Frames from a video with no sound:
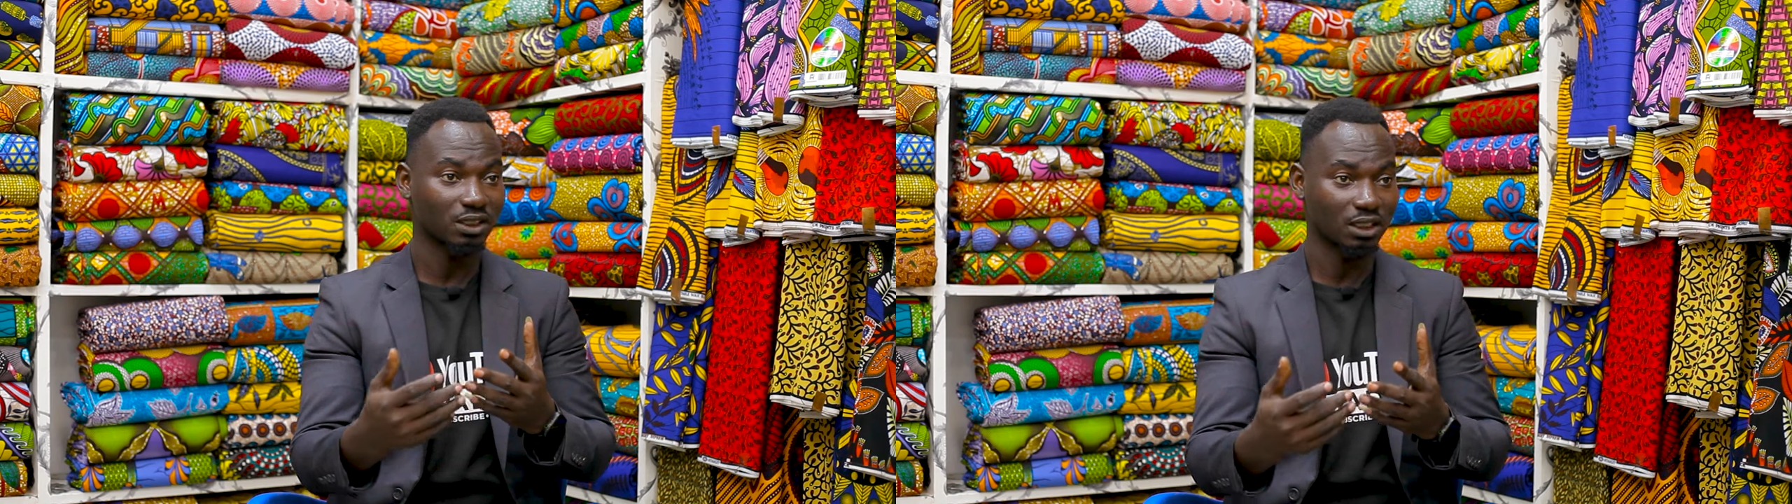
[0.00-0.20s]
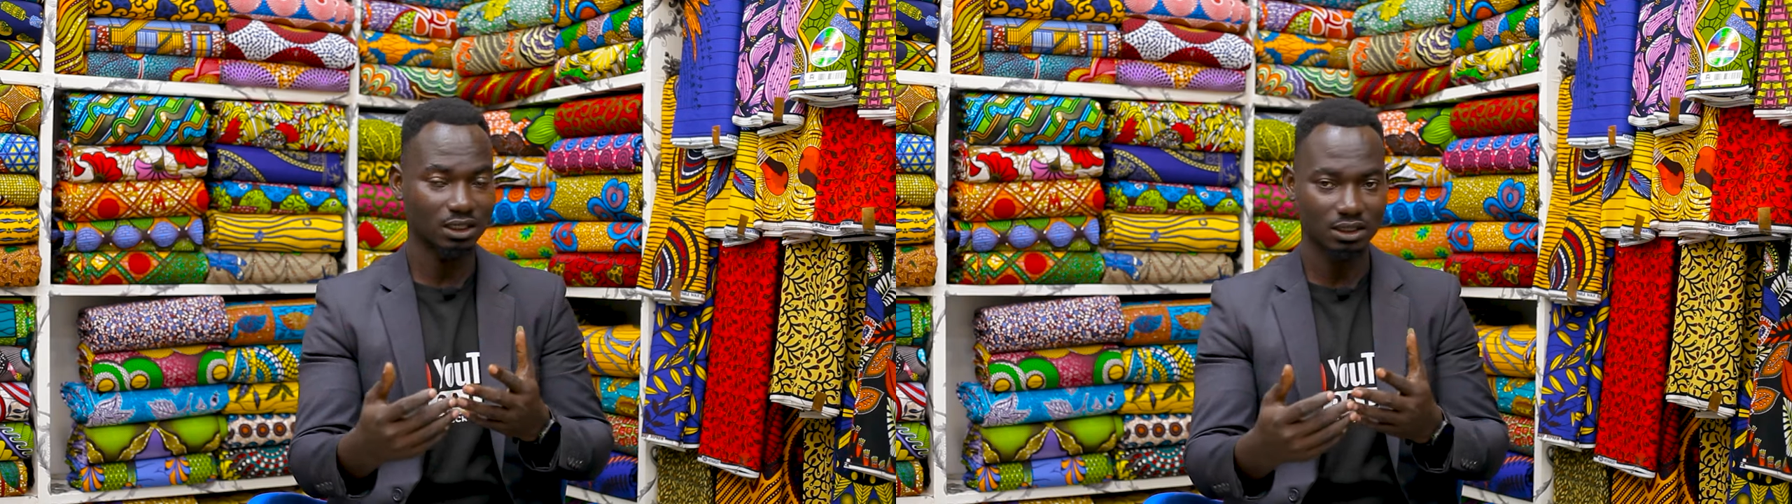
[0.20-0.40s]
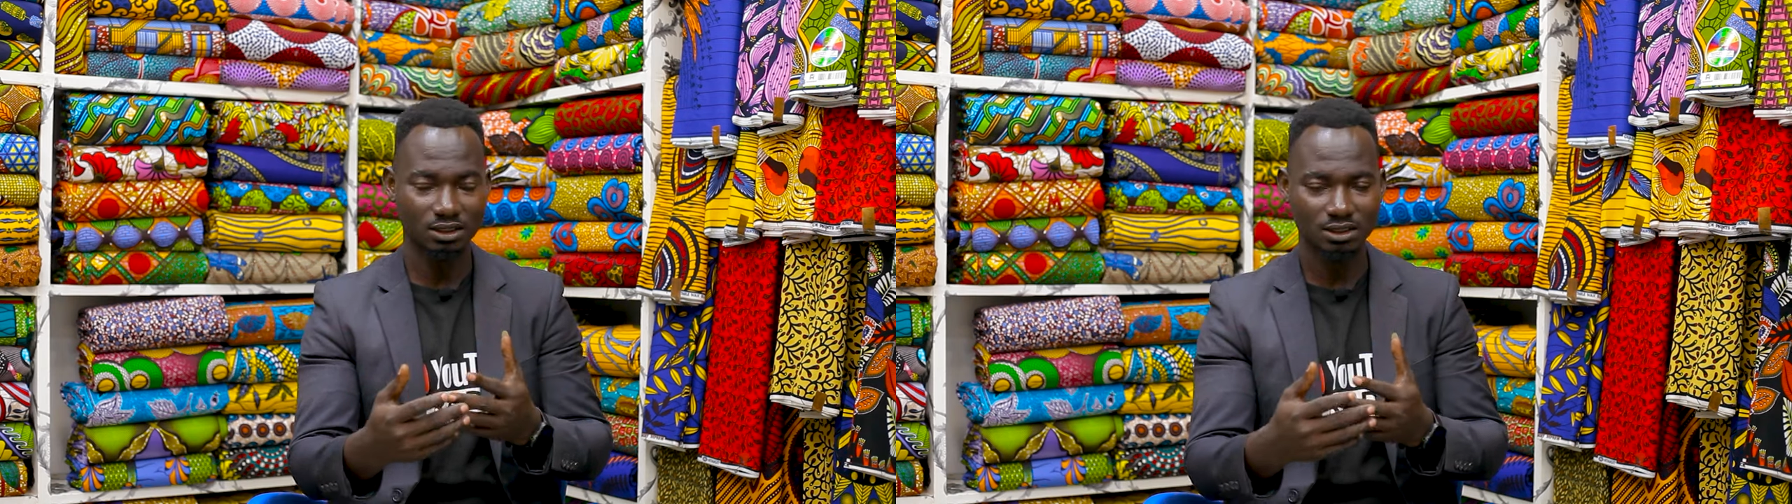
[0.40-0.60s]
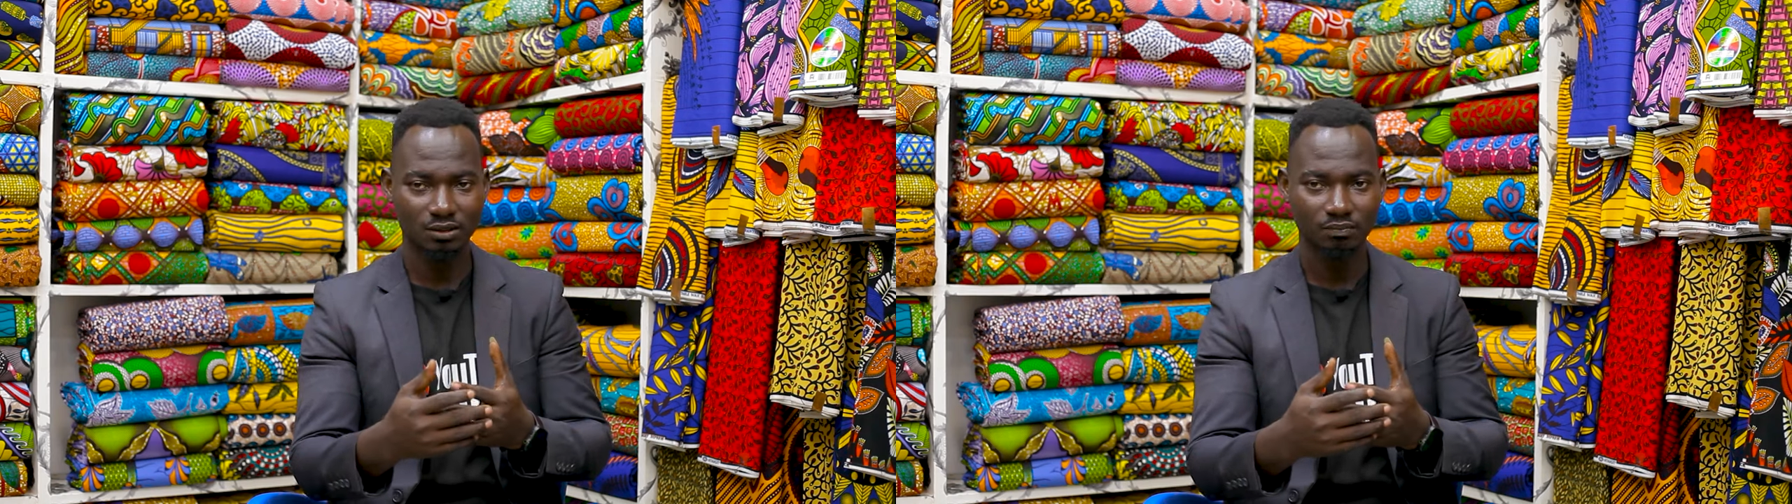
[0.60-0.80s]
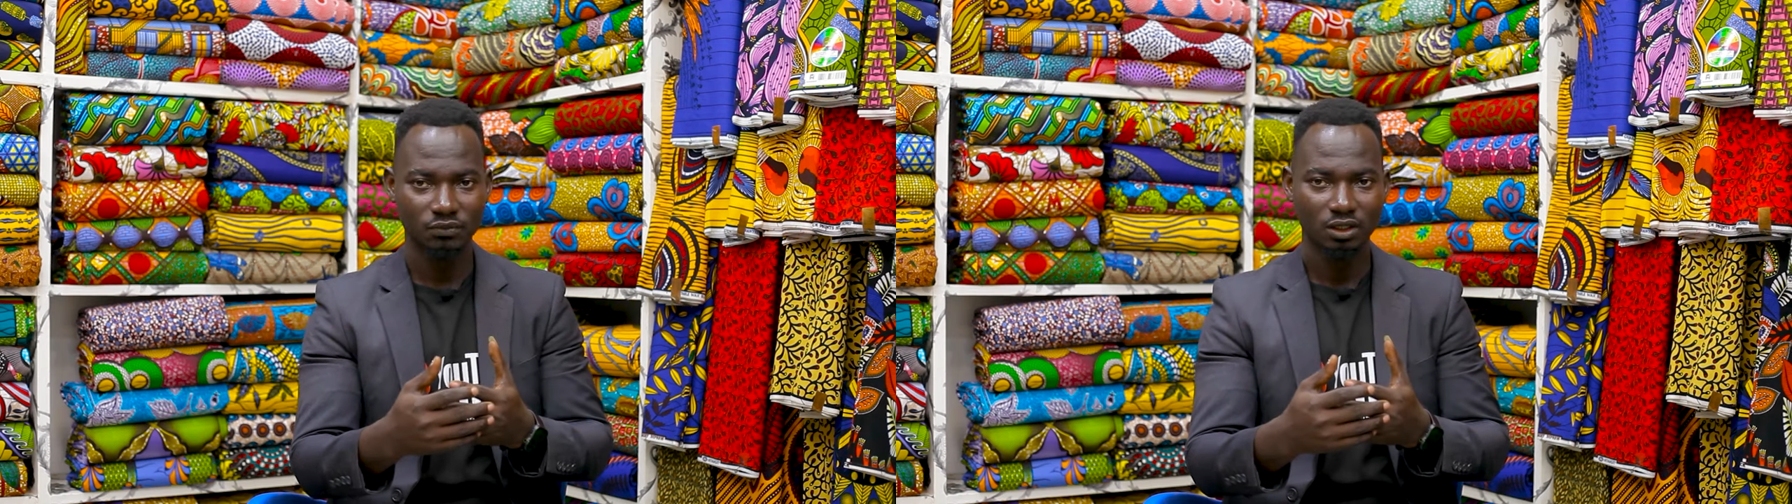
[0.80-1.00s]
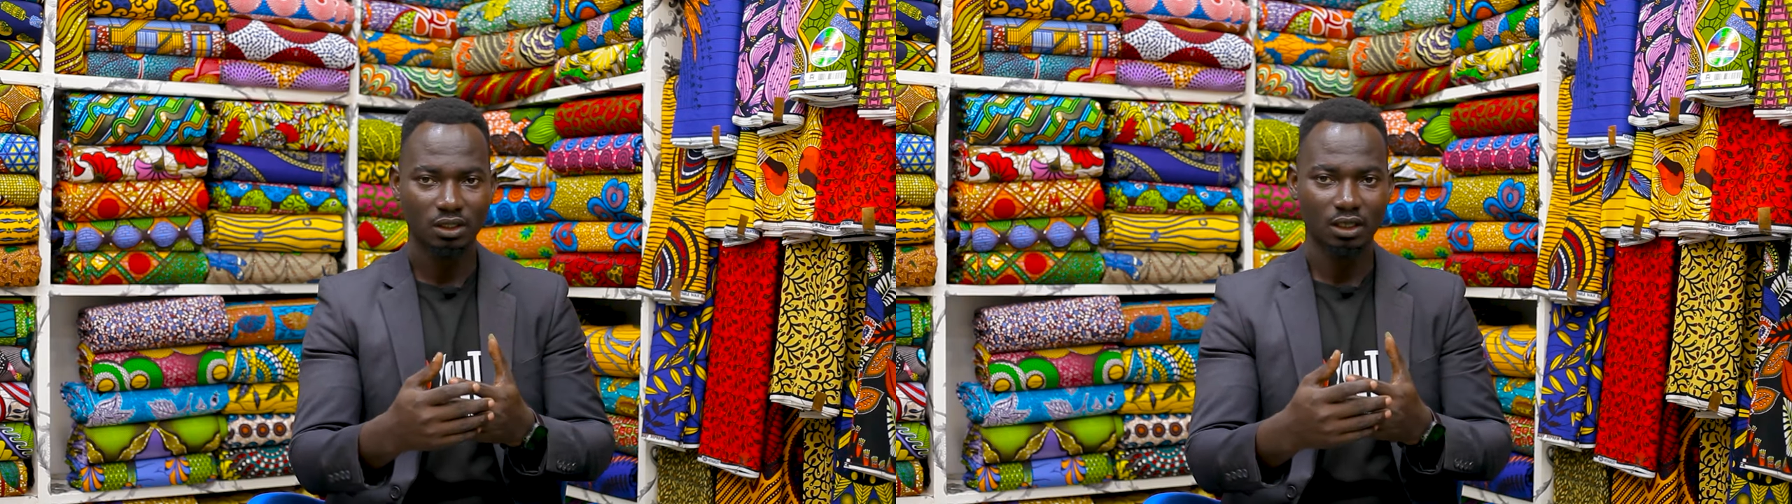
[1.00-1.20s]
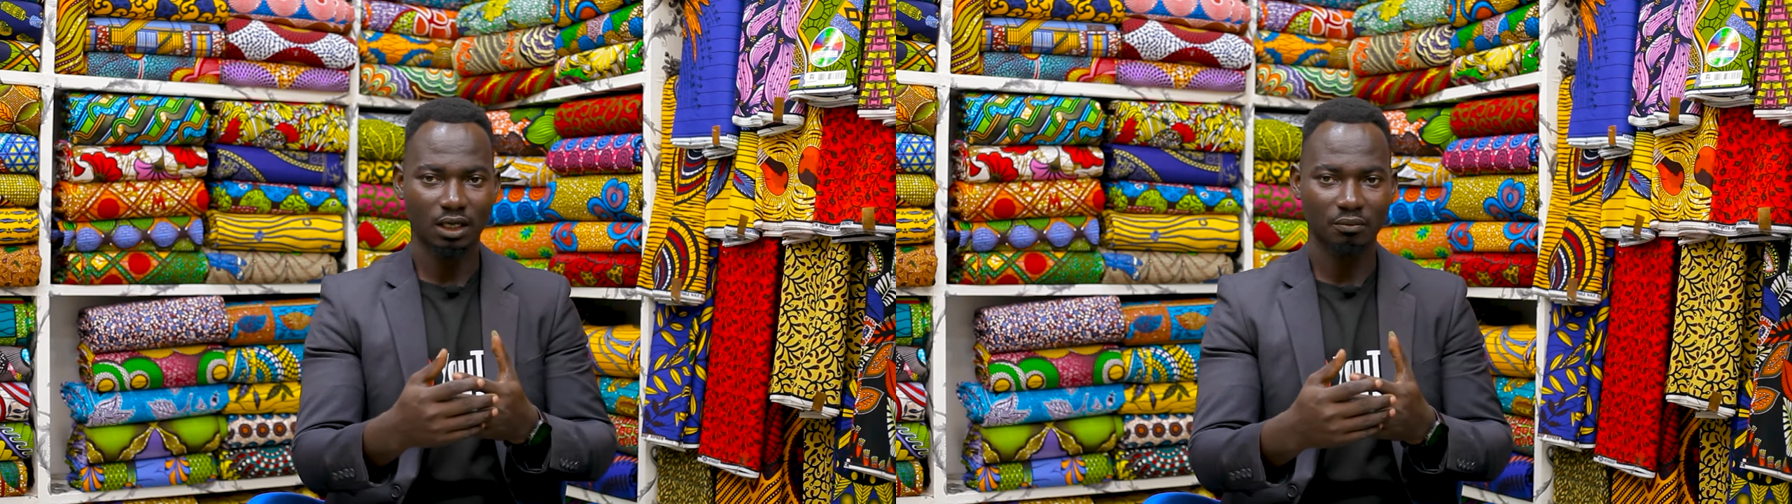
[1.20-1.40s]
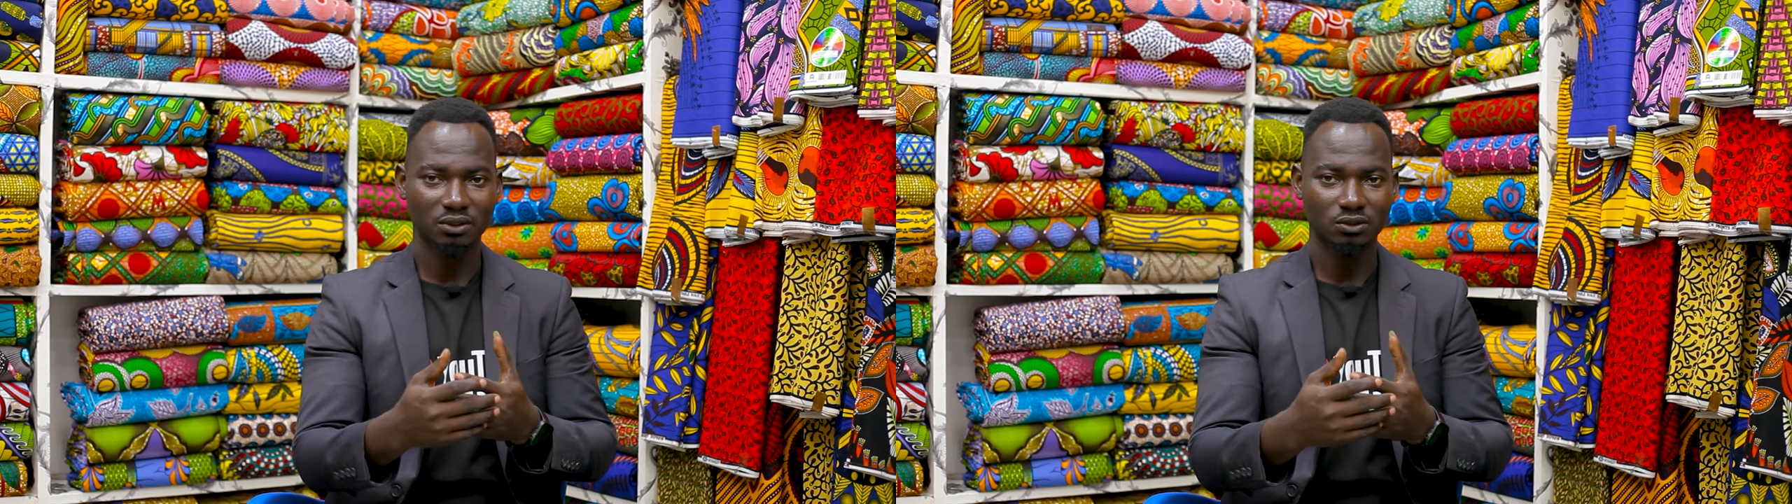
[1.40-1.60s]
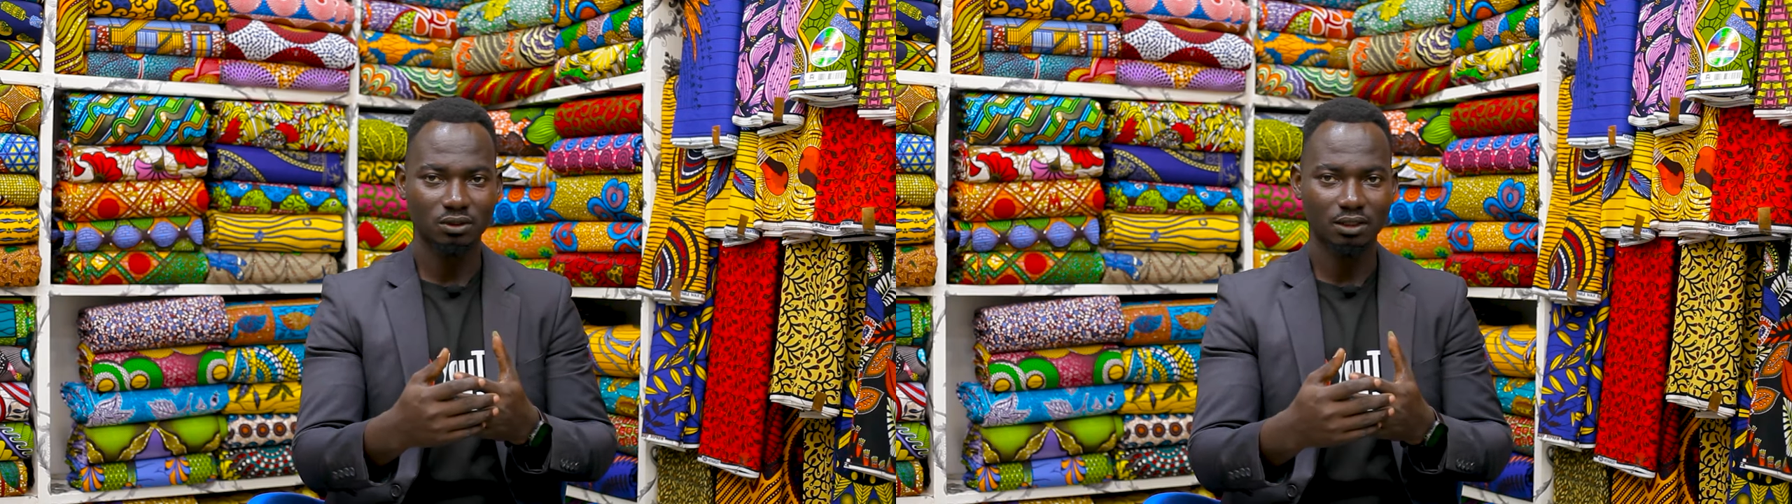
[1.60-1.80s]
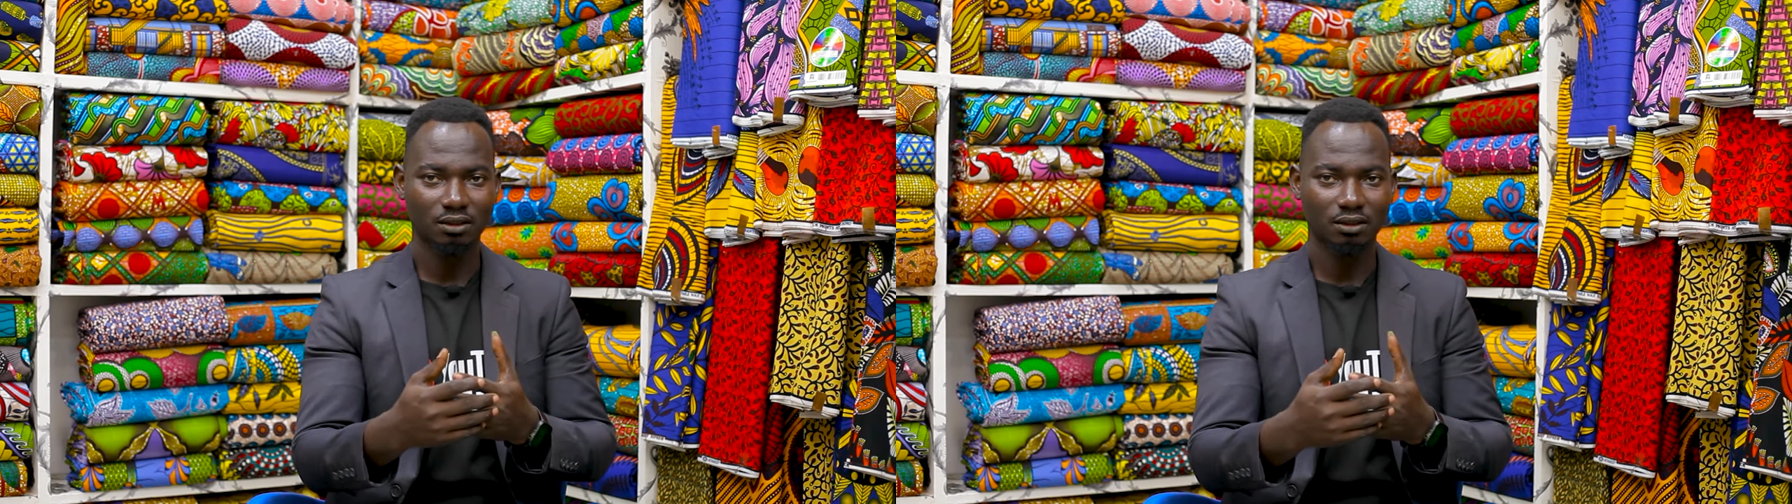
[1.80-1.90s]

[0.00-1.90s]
ladies, I mean,